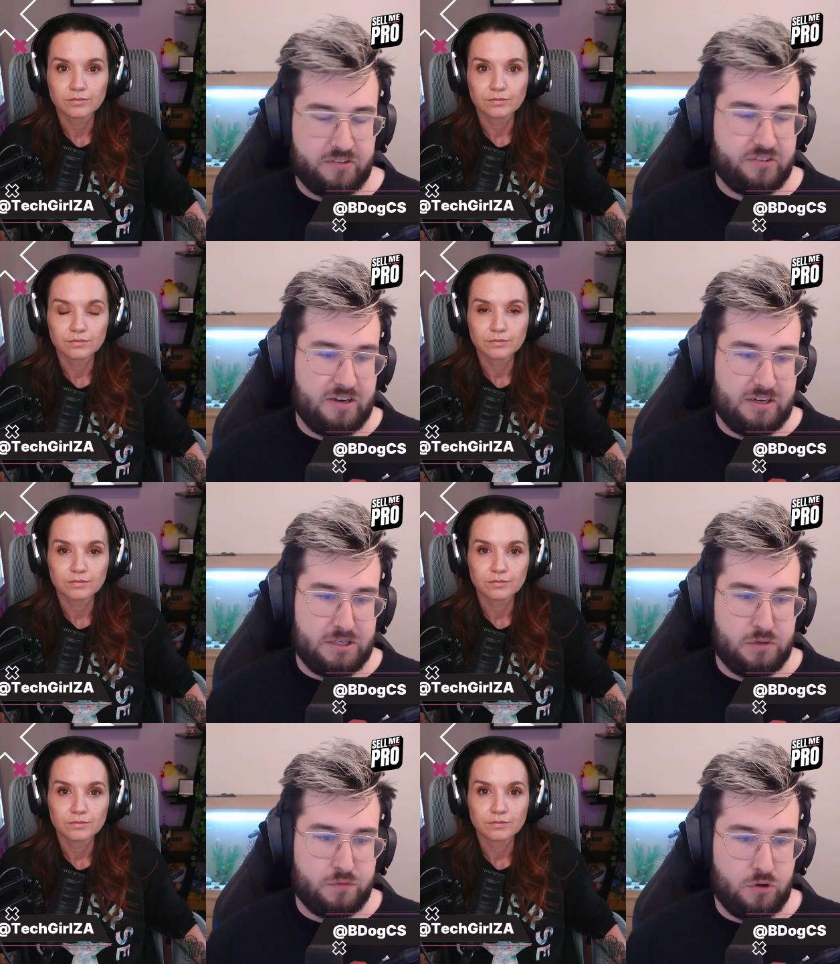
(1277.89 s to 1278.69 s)
Speaker 1: And
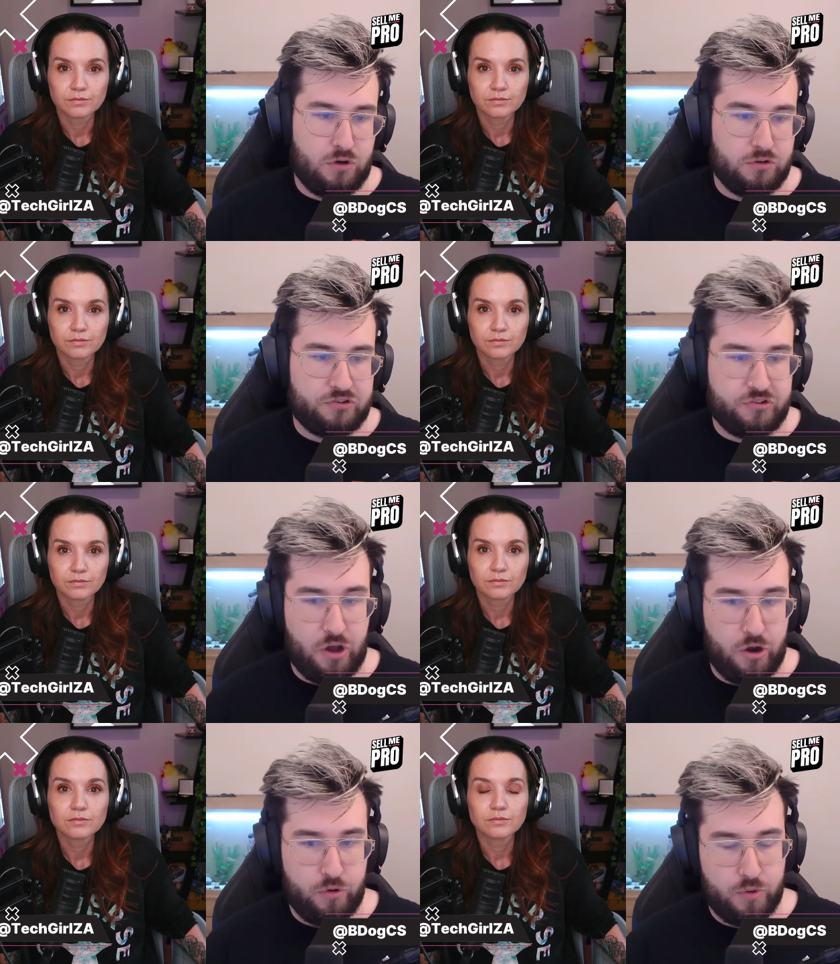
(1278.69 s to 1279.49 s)
suddenly you've got
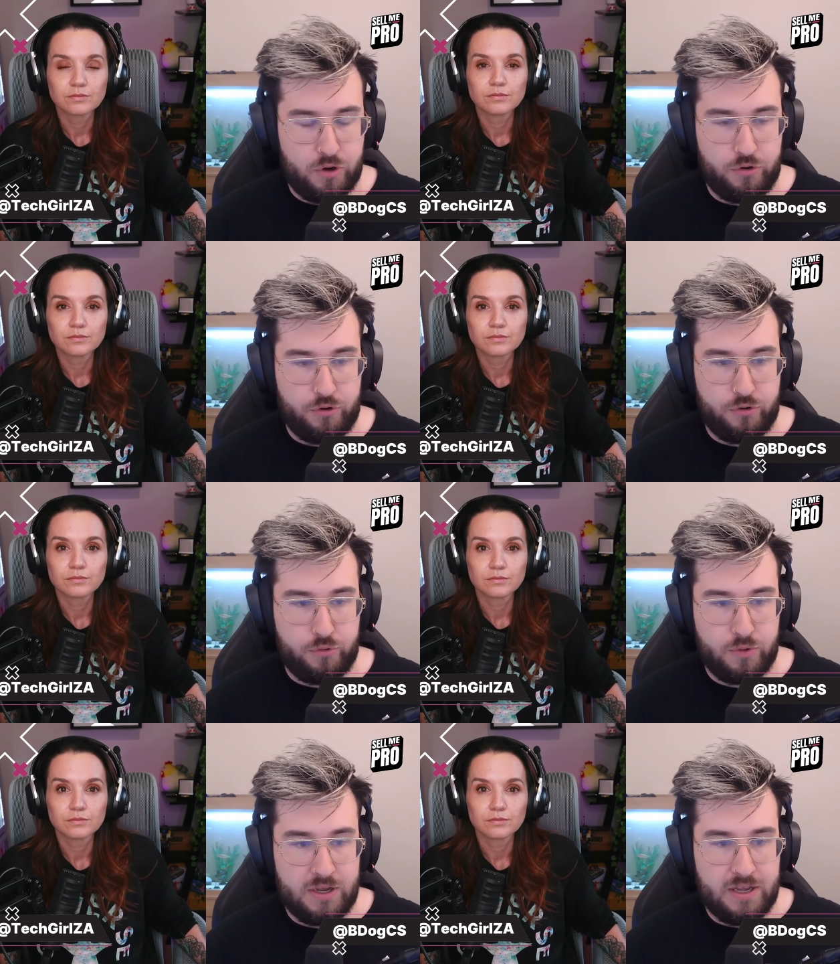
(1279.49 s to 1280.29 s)
Snow,
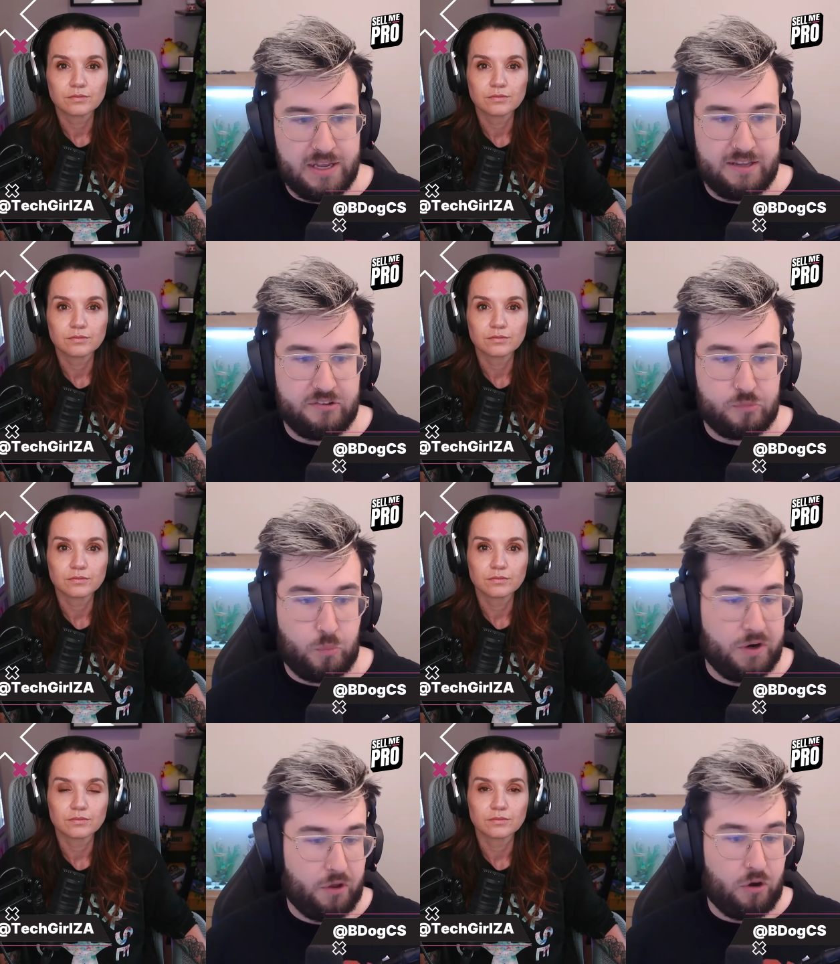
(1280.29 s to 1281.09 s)
who is
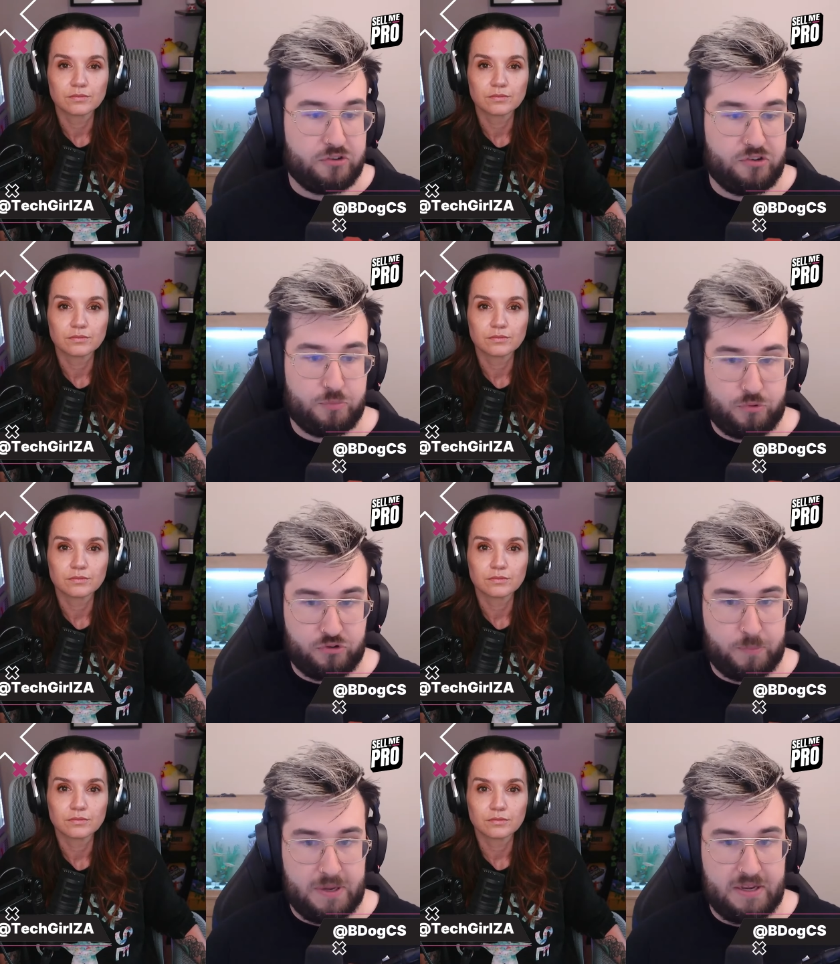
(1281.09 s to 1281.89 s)
one of the hottest
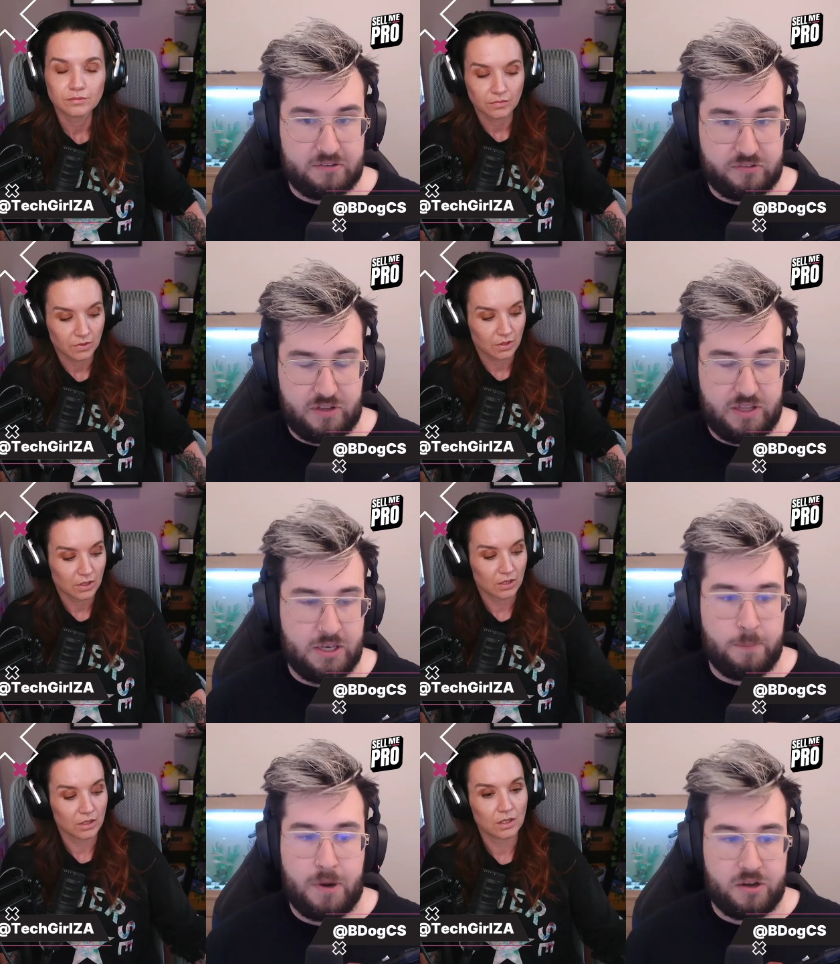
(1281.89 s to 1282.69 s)
prospects
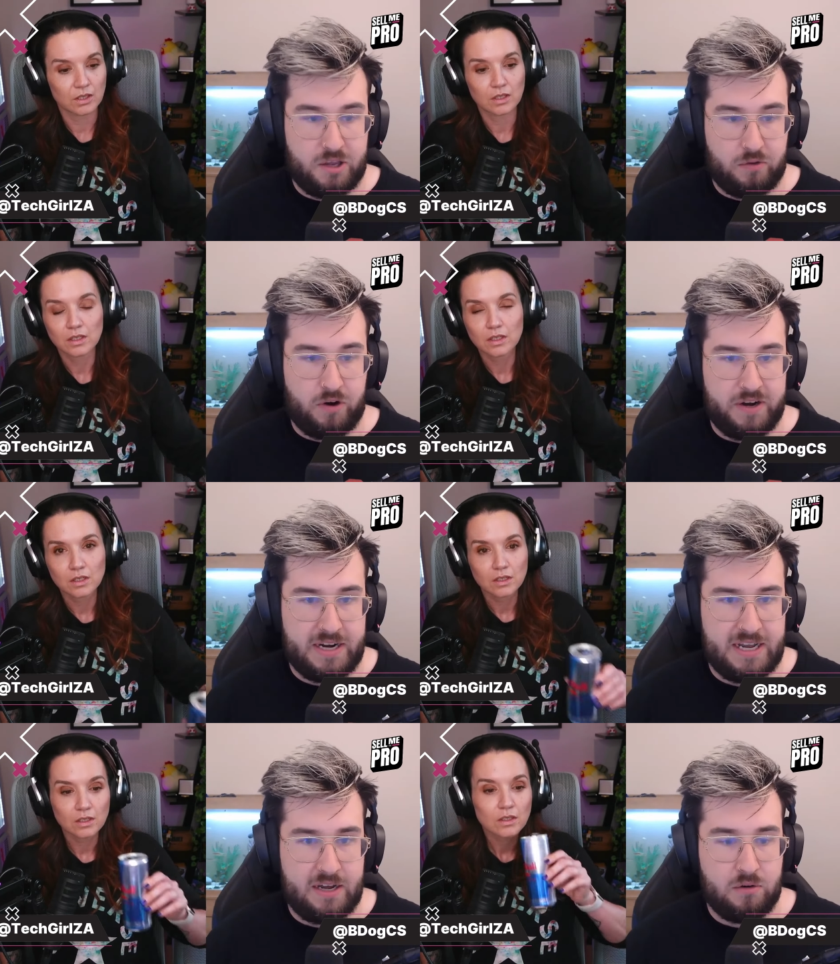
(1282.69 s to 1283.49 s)
in the market right
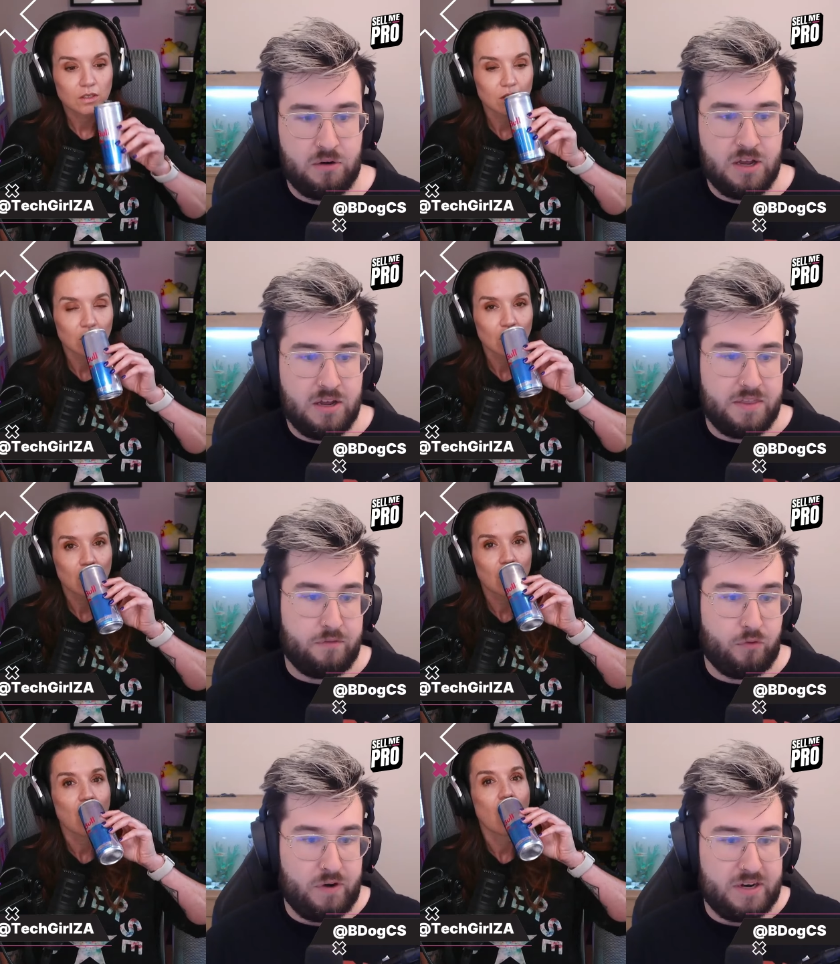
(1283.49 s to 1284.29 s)
now.
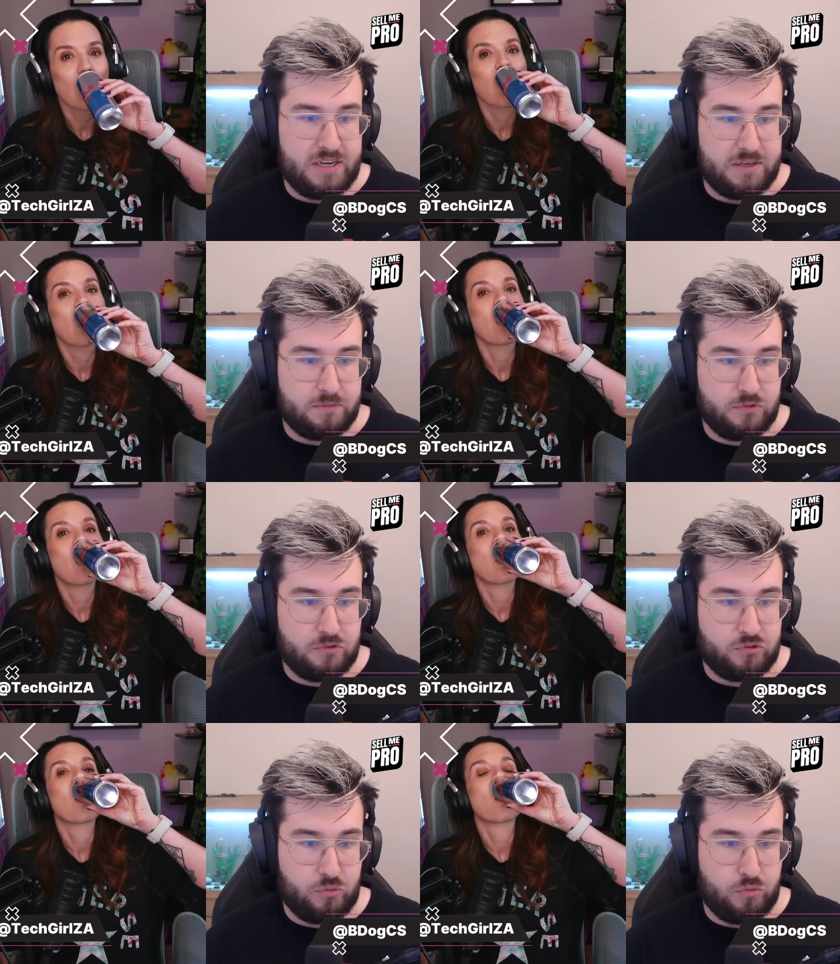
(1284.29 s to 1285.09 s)
They've already
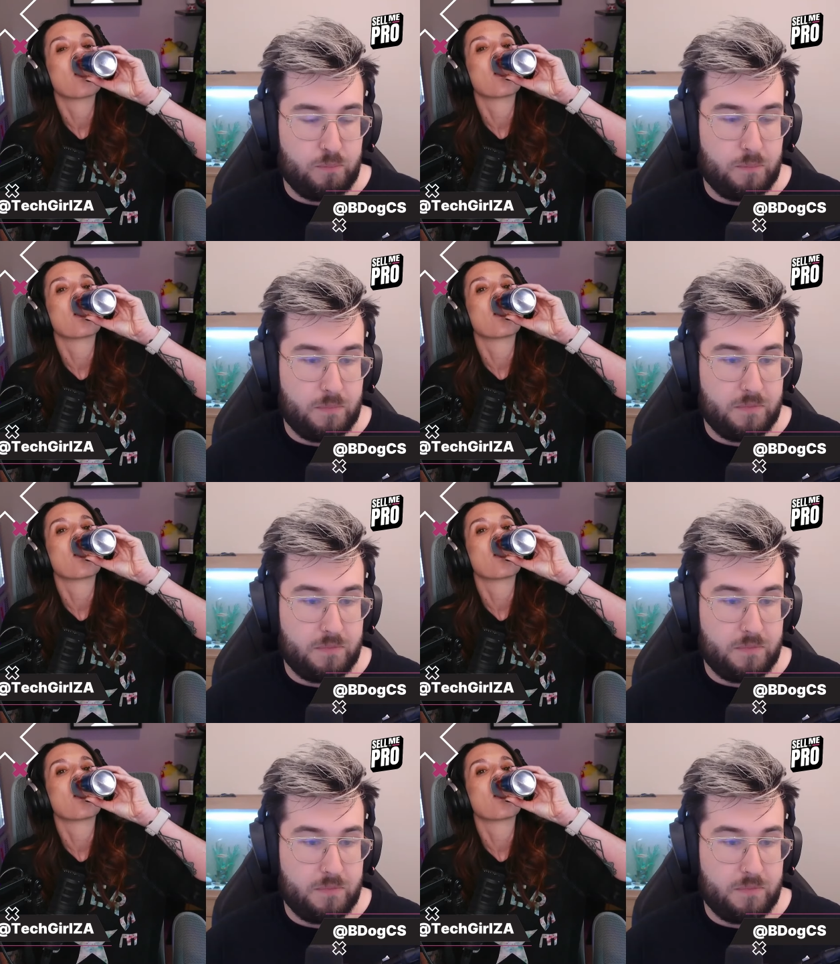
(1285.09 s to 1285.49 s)
sort of